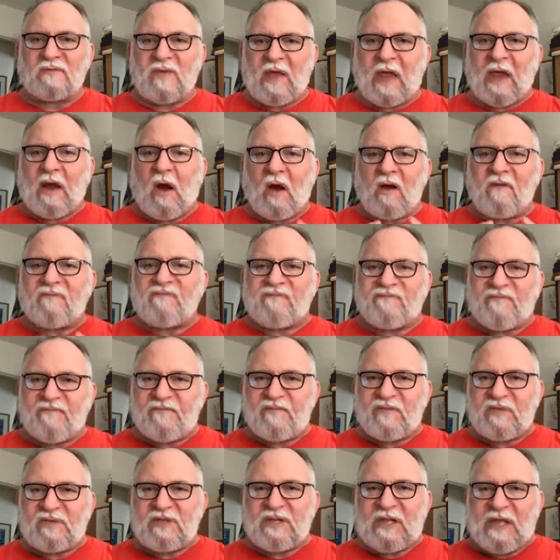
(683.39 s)
They are
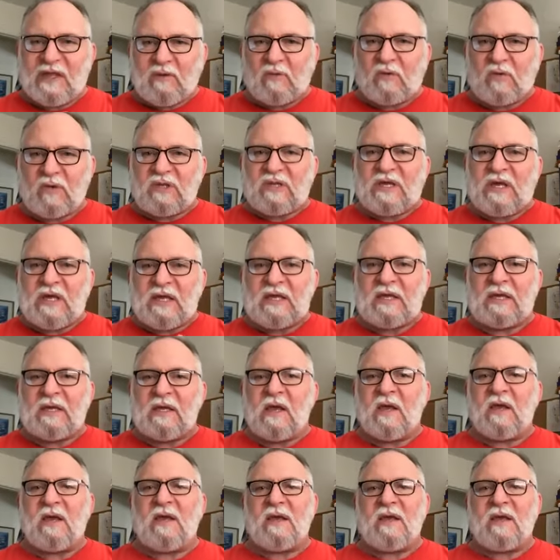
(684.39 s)
literally
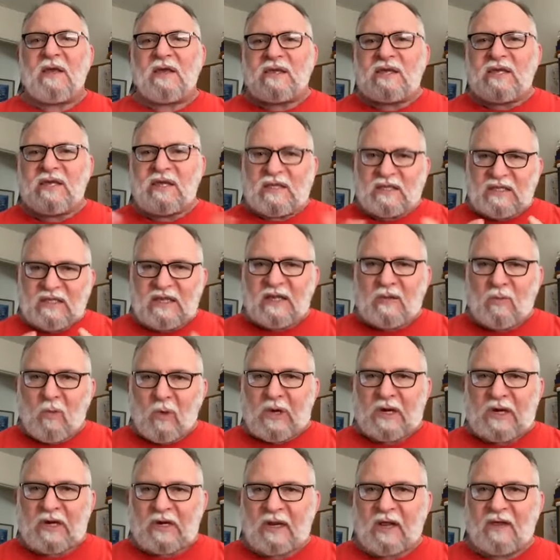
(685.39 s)
killing
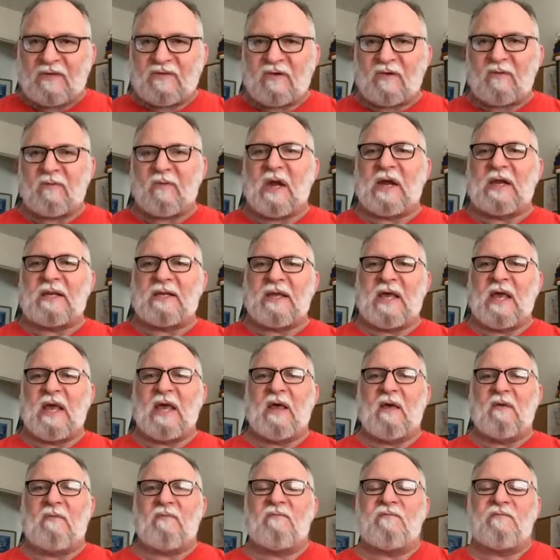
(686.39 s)
one another right
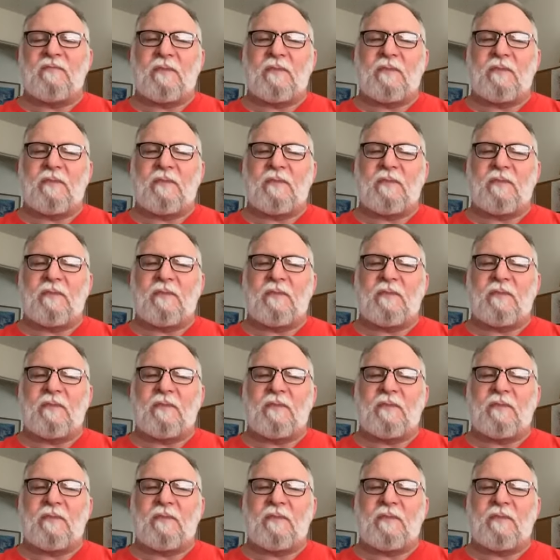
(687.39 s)
now.